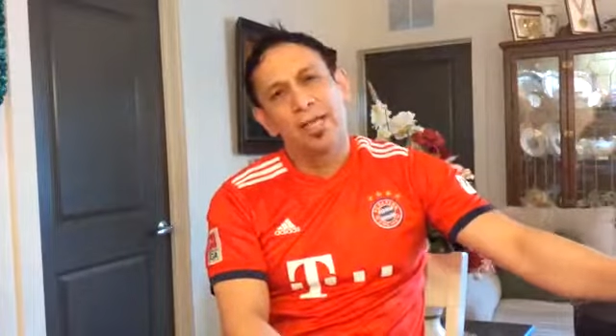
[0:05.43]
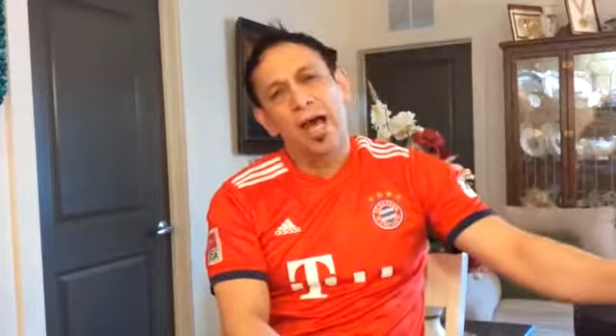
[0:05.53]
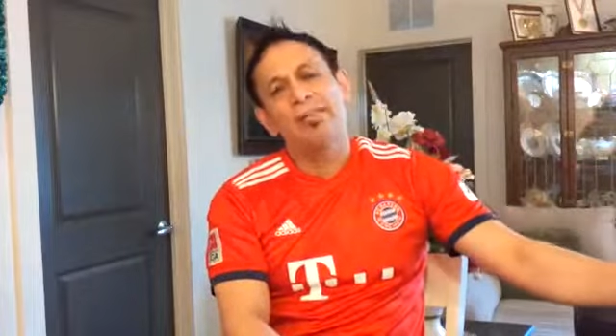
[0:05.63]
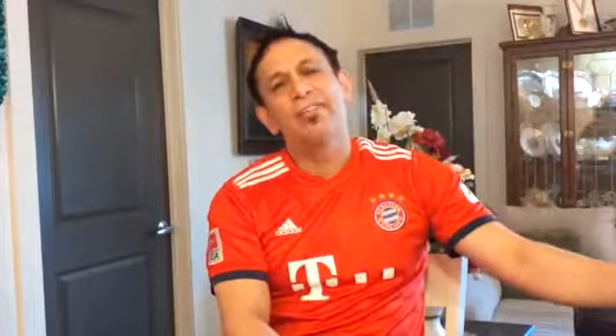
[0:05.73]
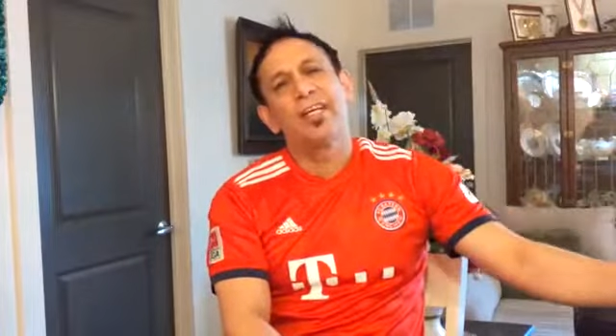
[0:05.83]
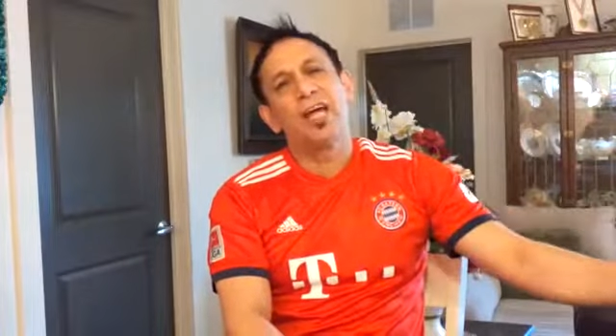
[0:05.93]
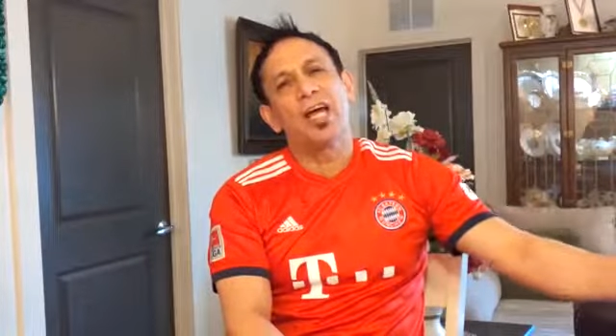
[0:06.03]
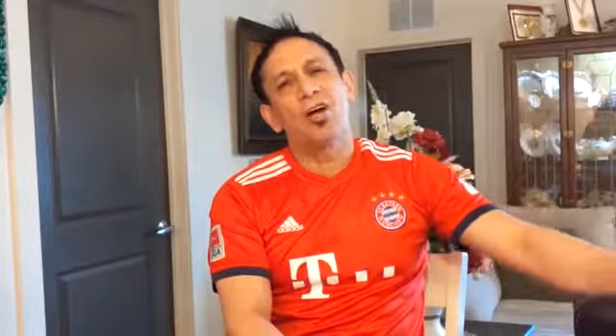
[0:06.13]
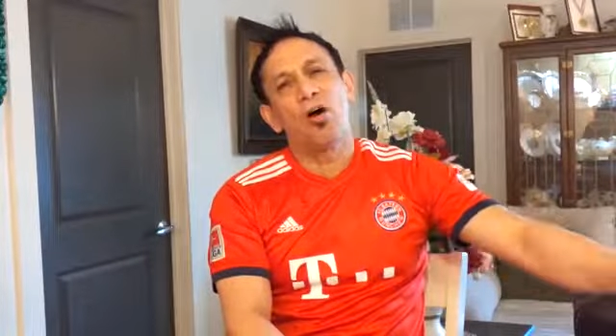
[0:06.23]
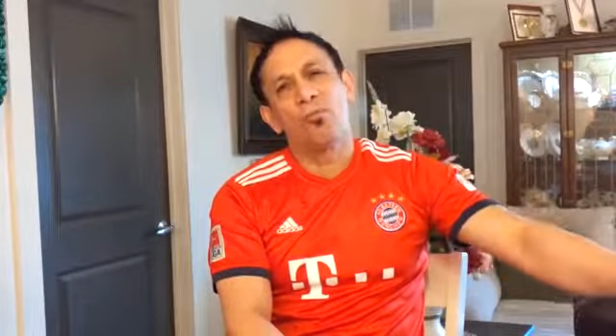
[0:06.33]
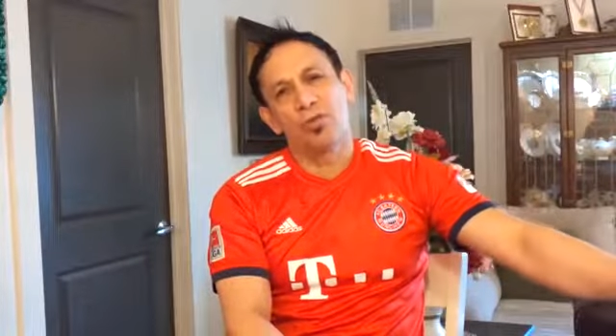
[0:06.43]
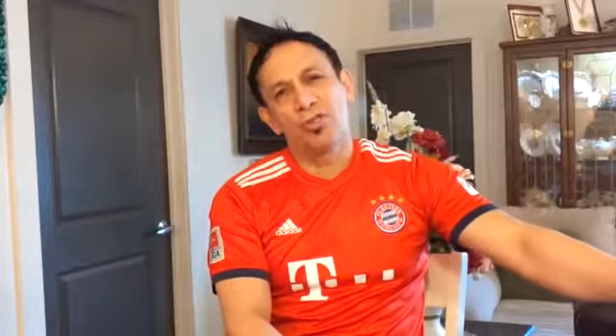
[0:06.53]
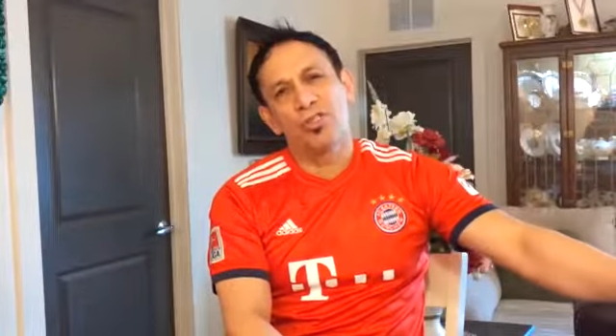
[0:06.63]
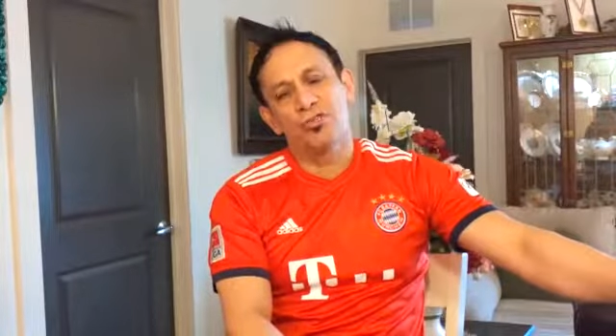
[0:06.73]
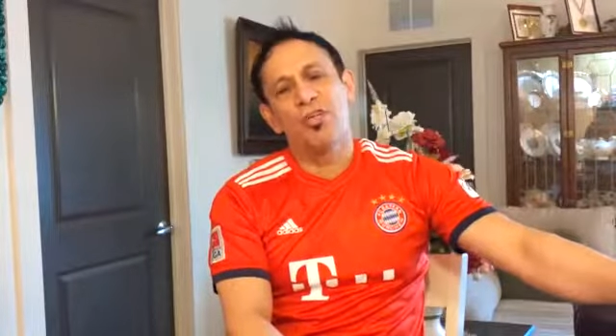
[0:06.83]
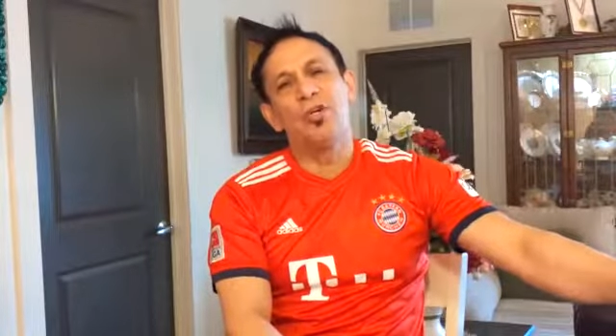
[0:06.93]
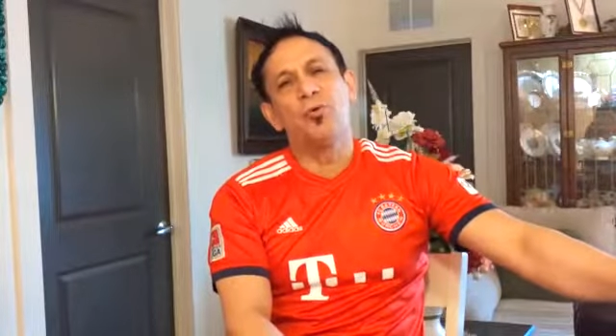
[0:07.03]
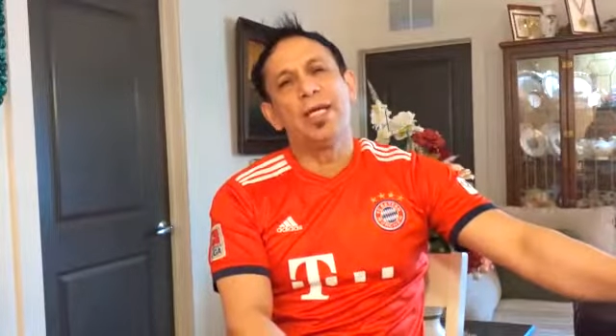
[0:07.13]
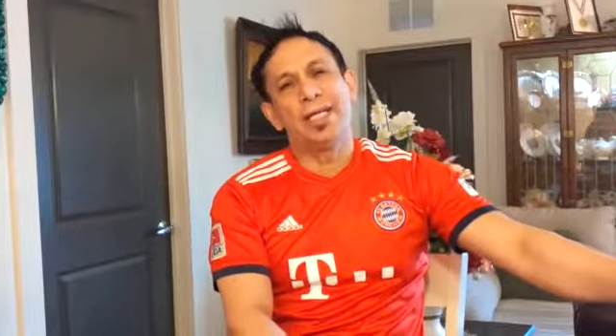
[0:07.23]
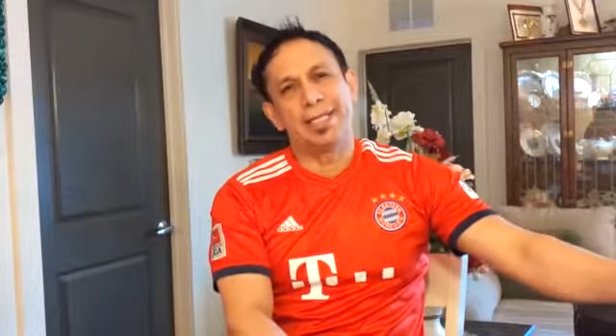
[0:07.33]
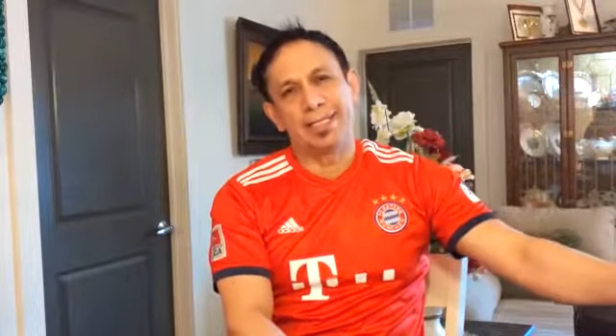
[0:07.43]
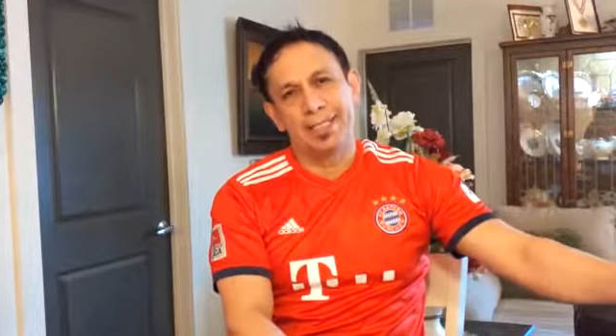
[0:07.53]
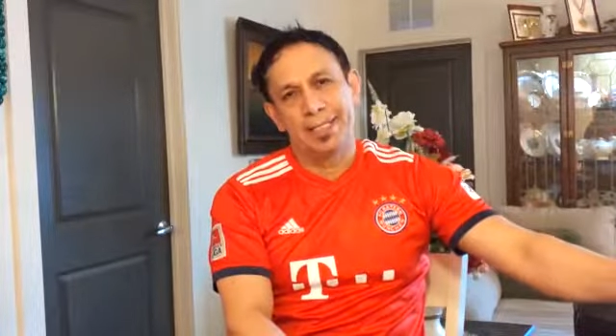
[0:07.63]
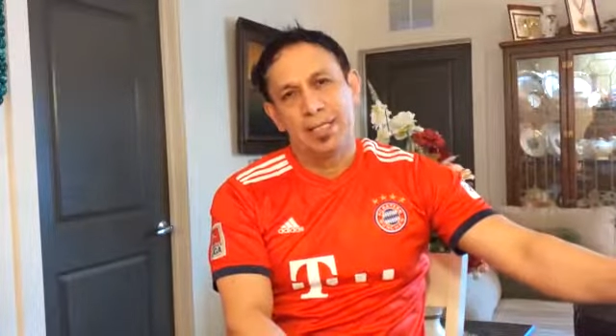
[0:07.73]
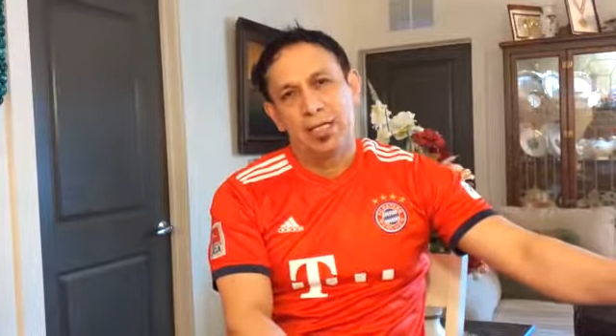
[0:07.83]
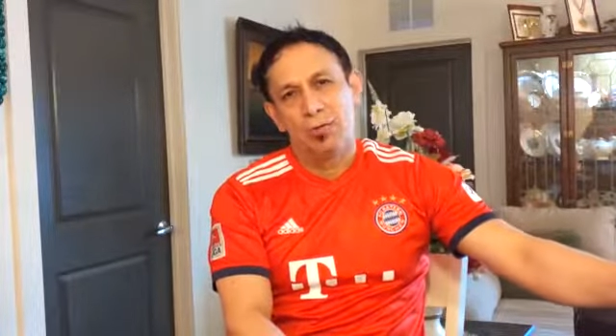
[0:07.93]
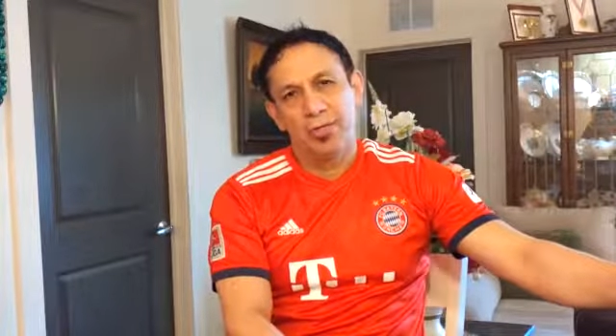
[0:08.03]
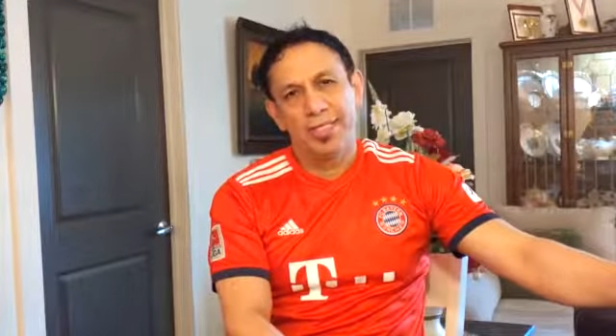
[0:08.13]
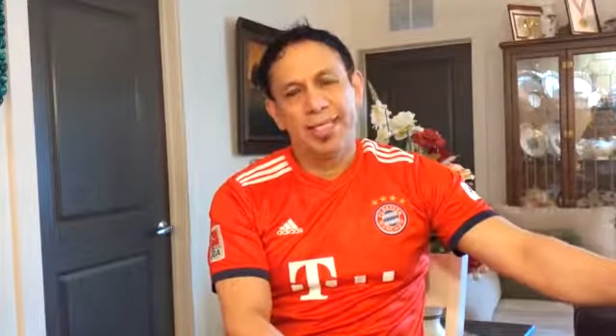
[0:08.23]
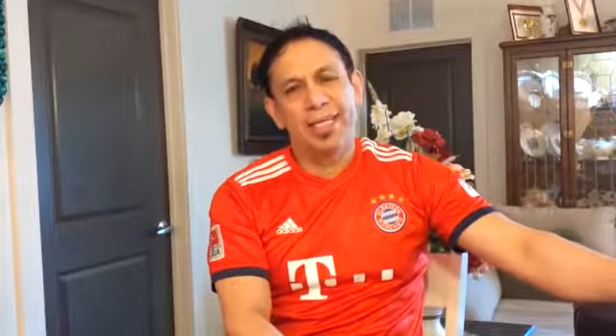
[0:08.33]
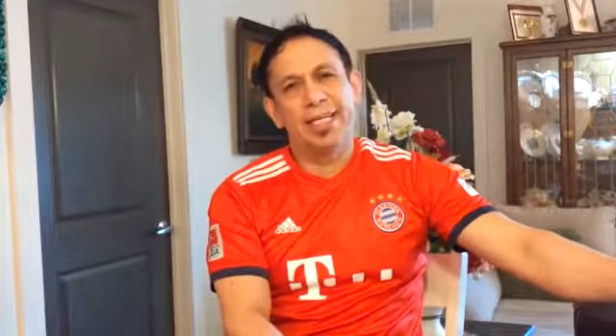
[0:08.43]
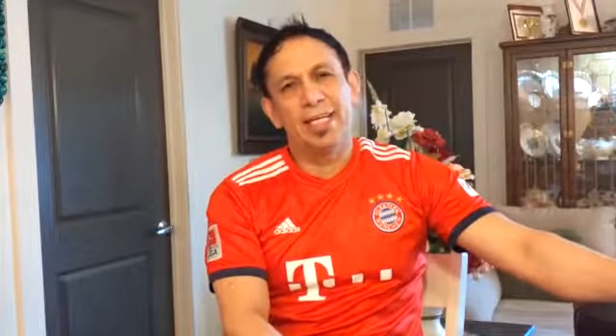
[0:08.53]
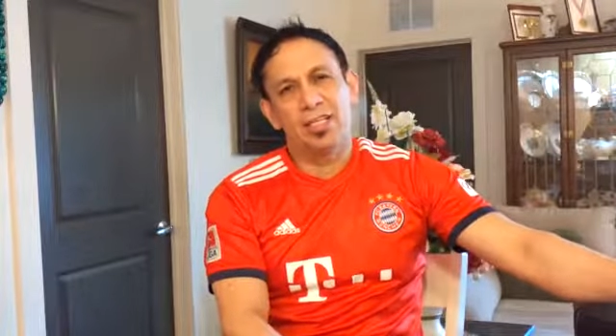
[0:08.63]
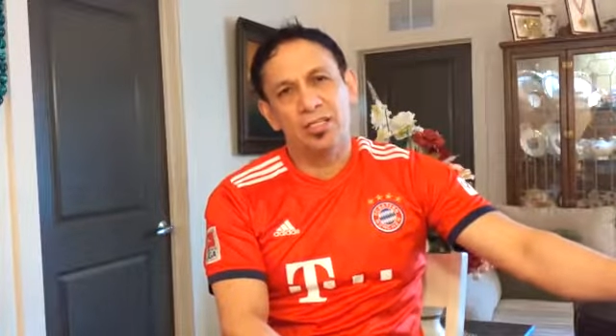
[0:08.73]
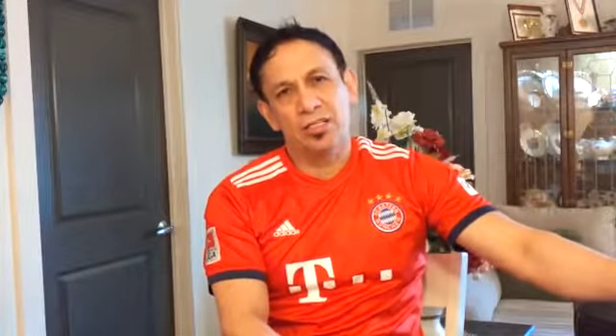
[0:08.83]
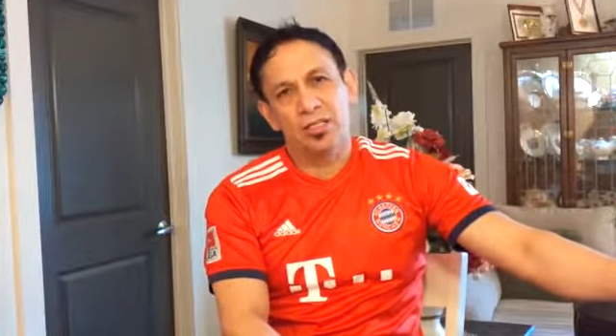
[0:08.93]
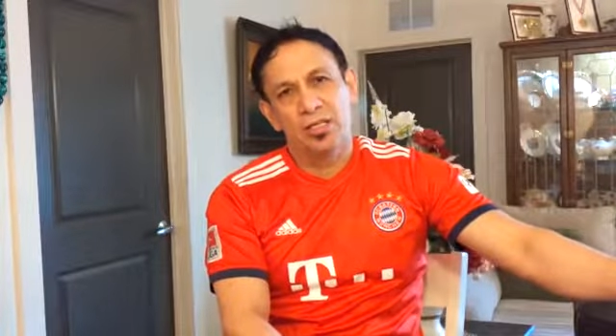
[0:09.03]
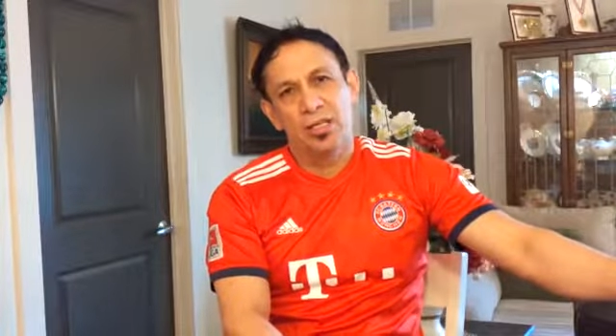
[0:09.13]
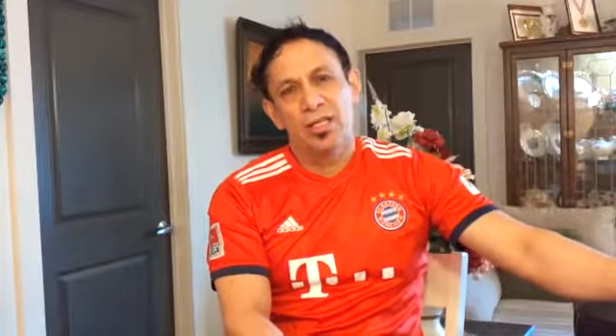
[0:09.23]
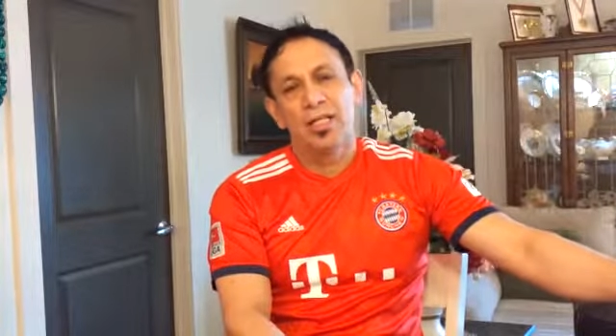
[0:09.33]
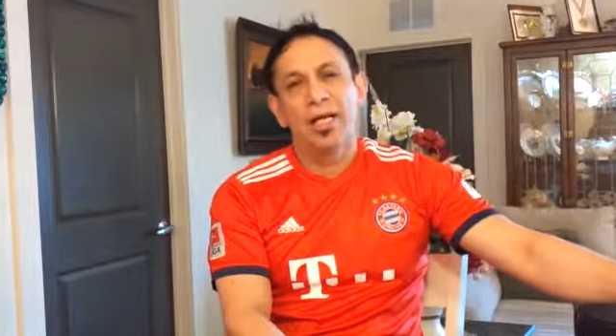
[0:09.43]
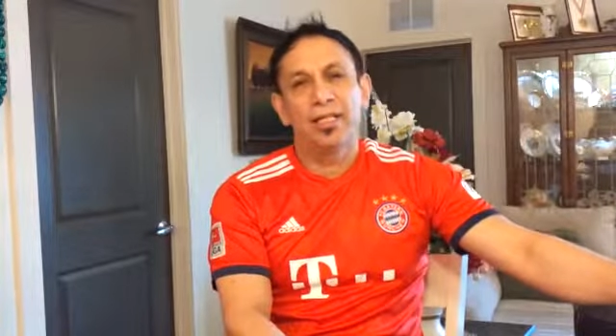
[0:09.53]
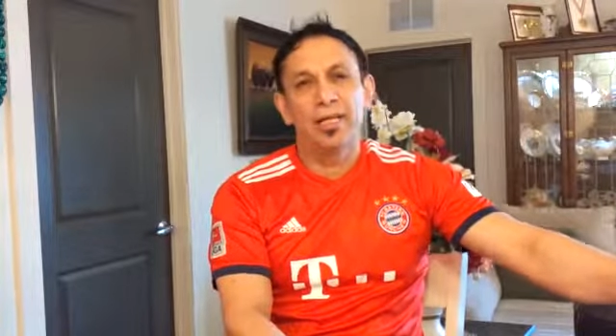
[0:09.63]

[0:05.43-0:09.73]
after like almost 3 weeks with sickness that